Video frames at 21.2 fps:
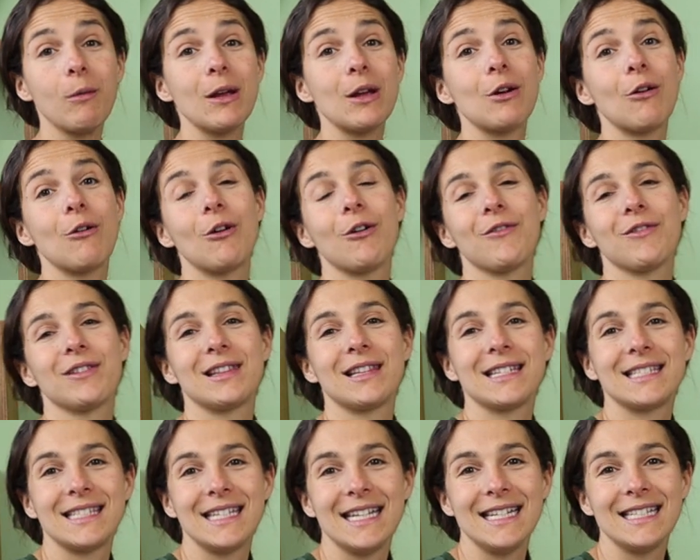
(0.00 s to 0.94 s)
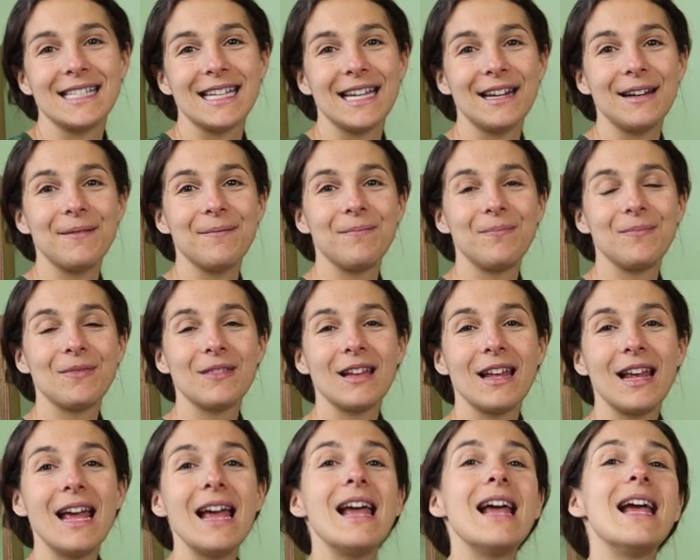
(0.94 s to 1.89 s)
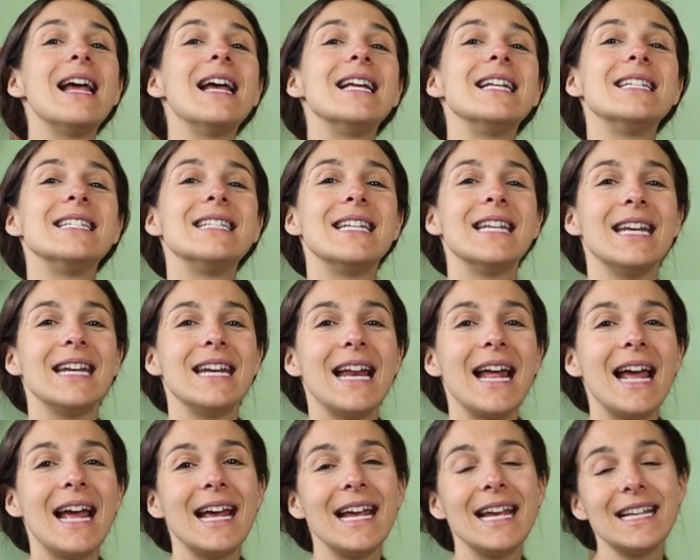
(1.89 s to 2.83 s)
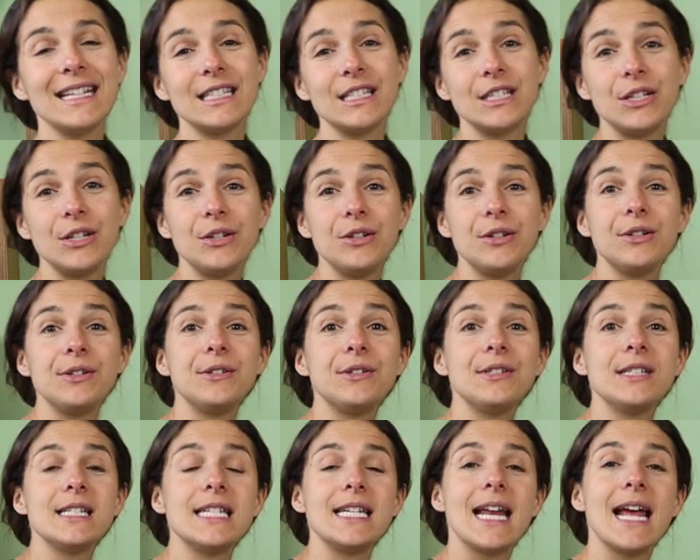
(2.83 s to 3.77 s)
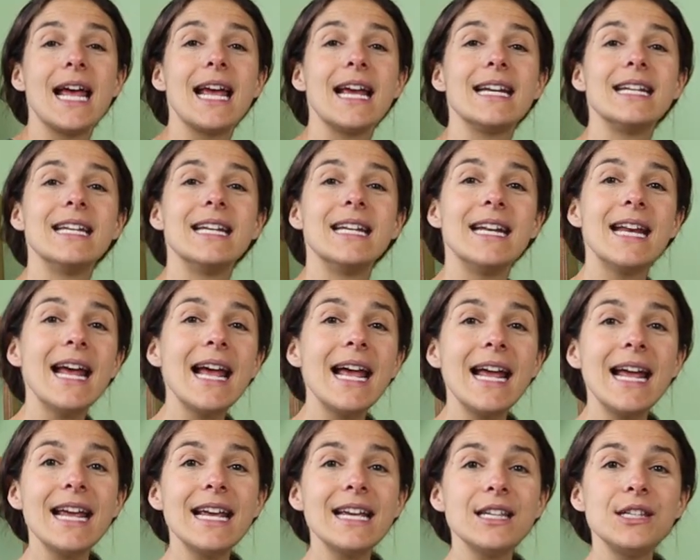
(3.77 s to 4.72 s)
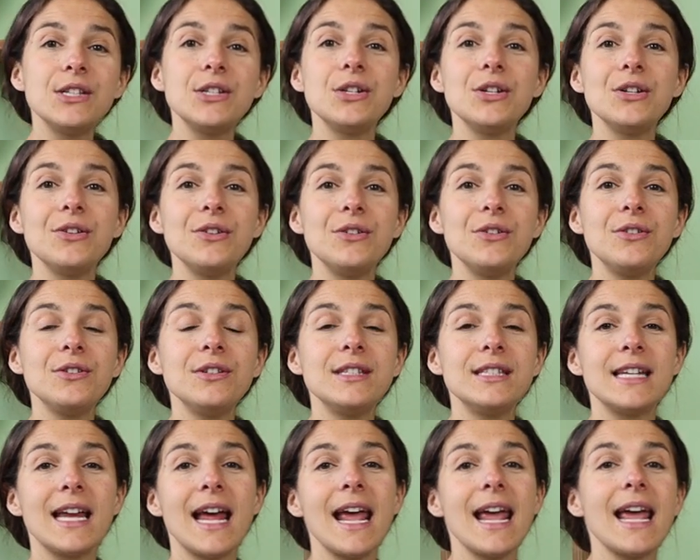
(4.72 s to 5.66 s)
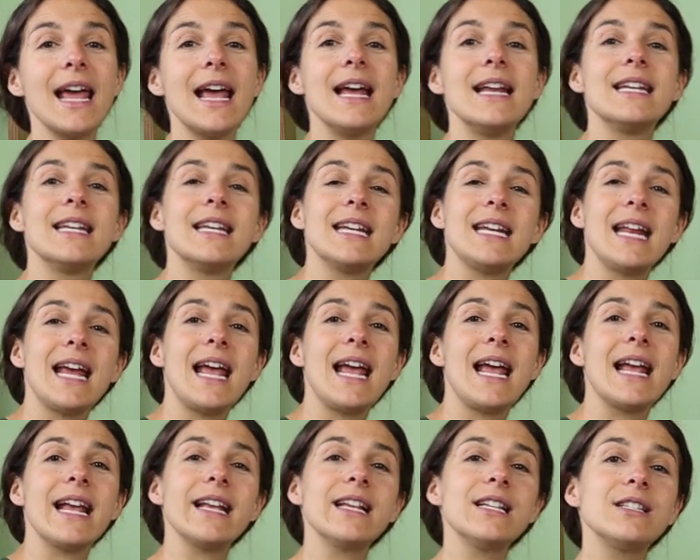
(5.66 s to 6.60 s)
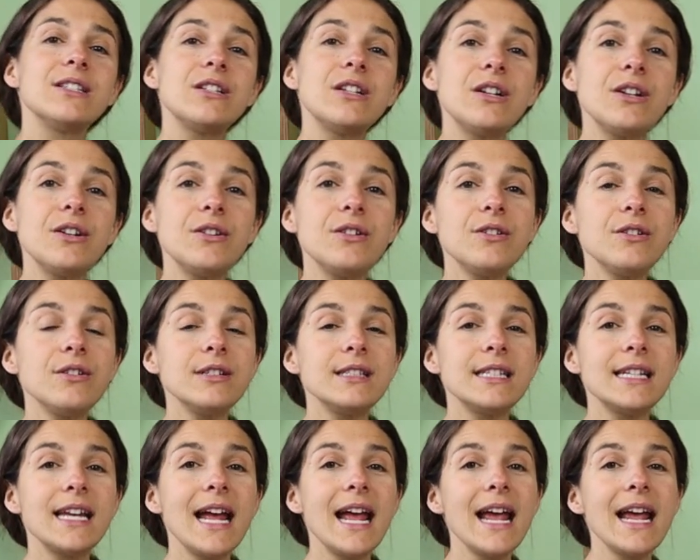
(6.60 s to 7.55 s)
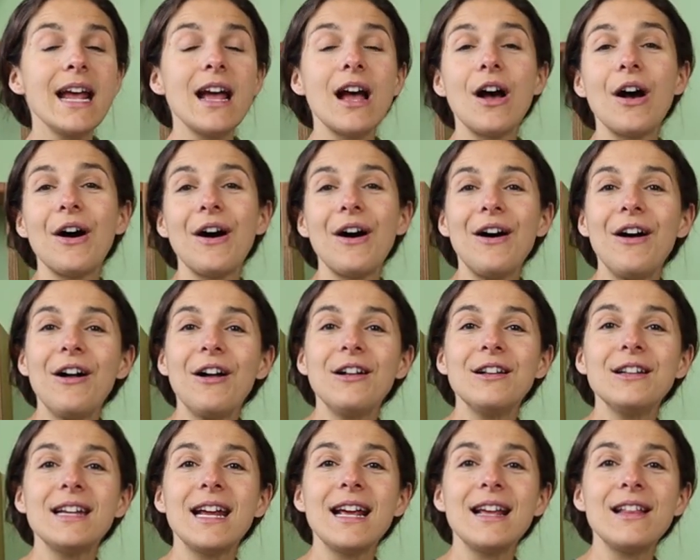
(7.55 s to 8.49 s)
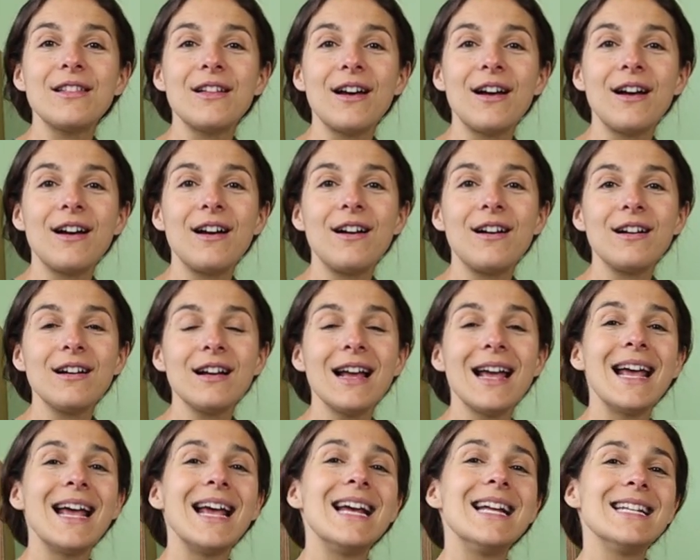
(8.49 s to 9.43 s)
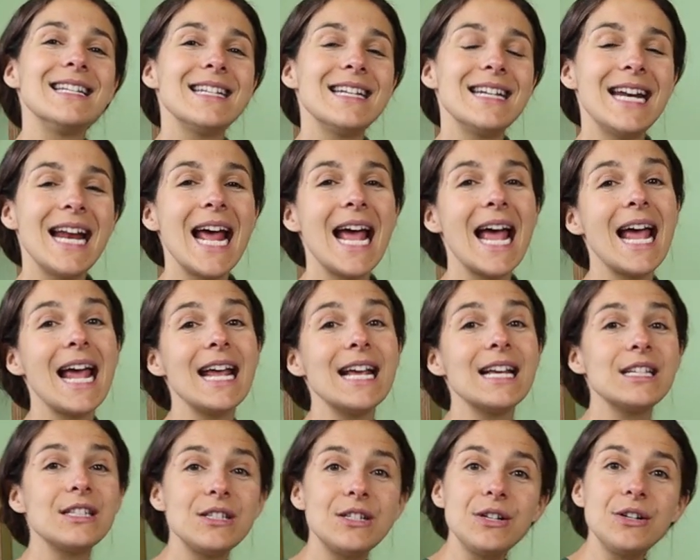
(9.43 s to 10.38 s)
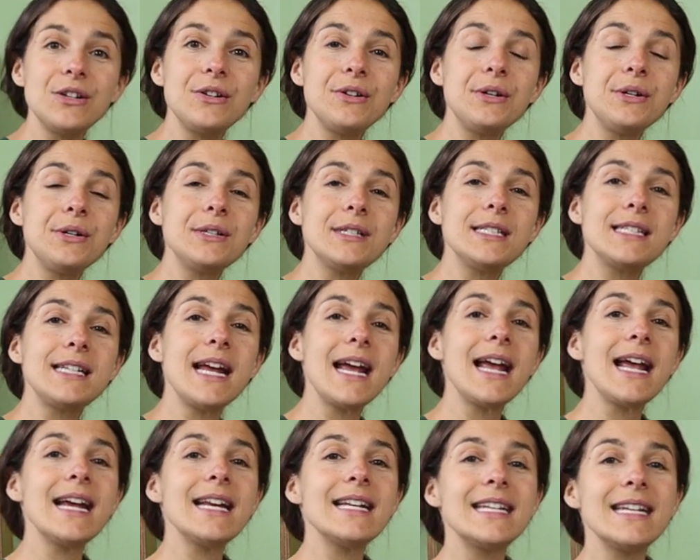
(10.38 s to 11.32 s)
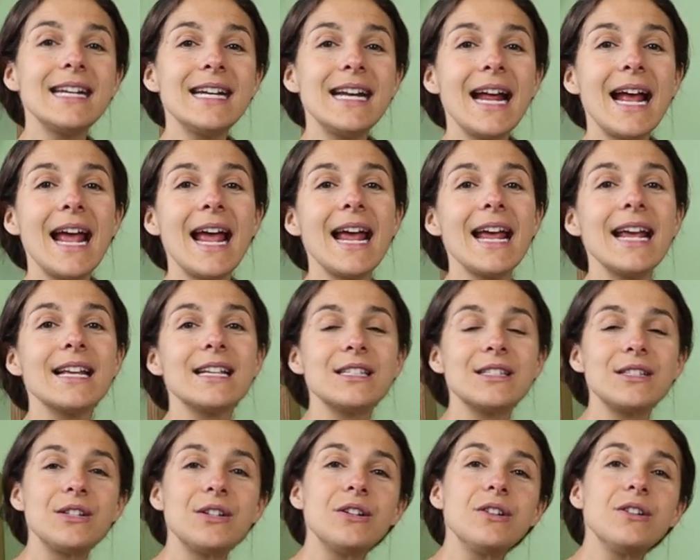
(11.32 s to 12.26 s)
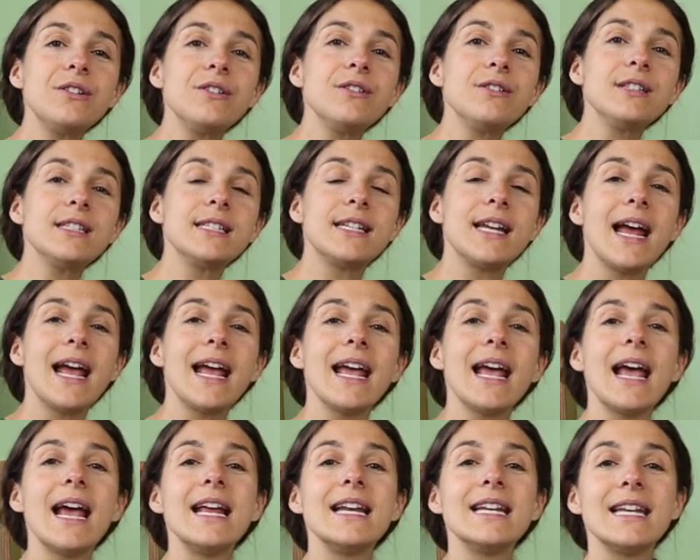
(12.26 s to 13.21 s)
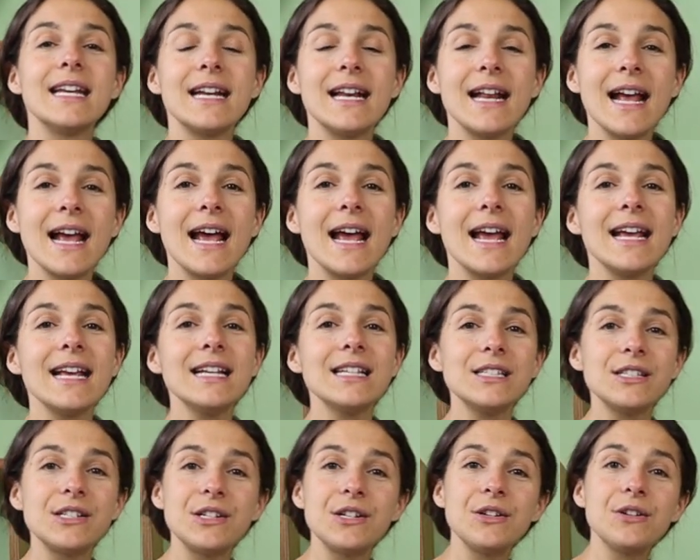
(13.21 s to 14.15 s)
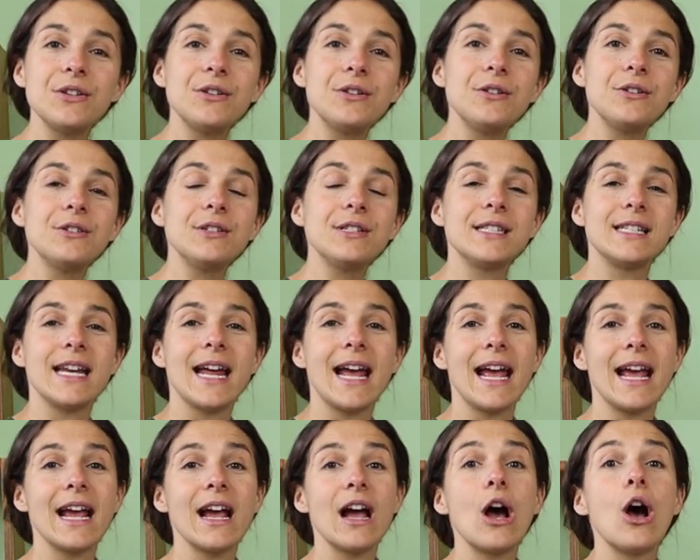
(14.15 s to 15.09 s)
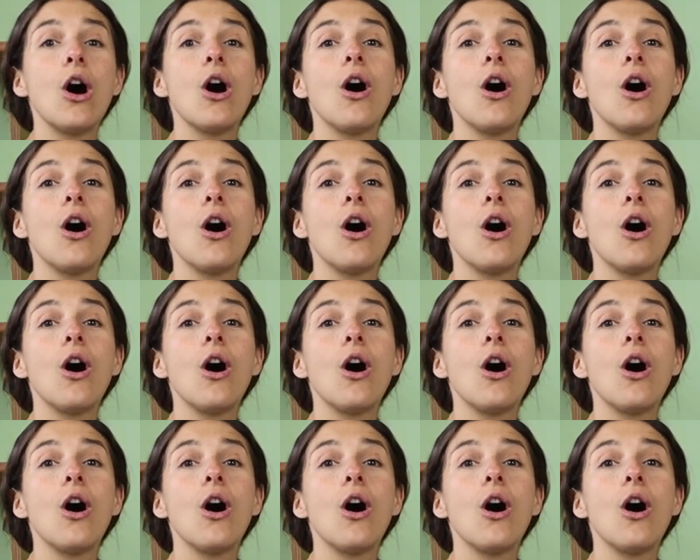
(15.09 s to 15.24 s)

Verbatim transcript: we go over the season. Today is Tuesday, today is Tuesday, today is Tuesday all day long. Today is Tuesday, today is Tuesday, today is Tuesday